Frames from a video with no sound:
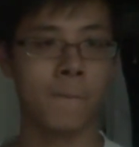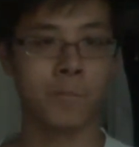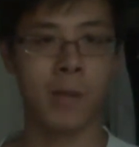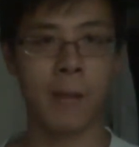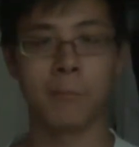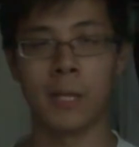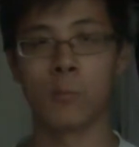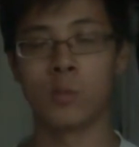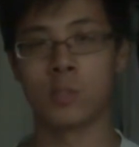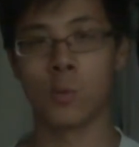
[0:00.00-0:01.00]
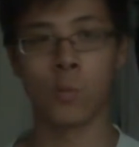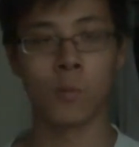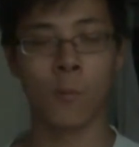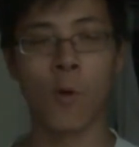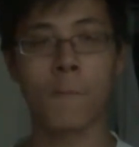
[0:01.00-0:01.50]
Batman was the
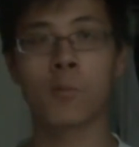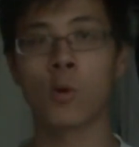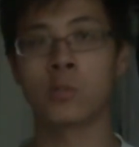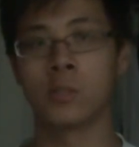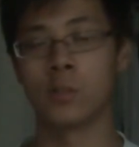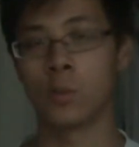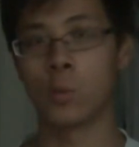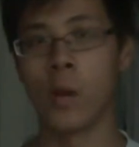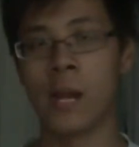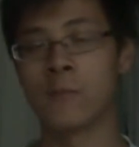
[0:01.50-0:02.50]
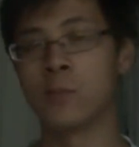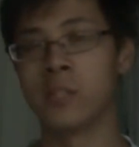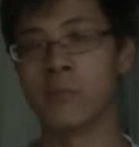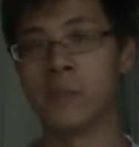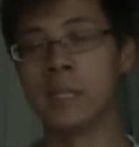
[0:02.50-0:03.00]
one person who ever
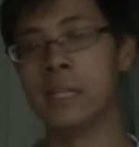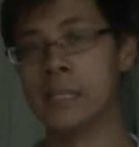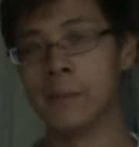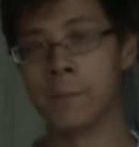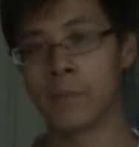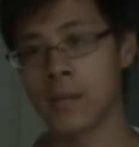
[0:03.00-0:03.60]
defeated him.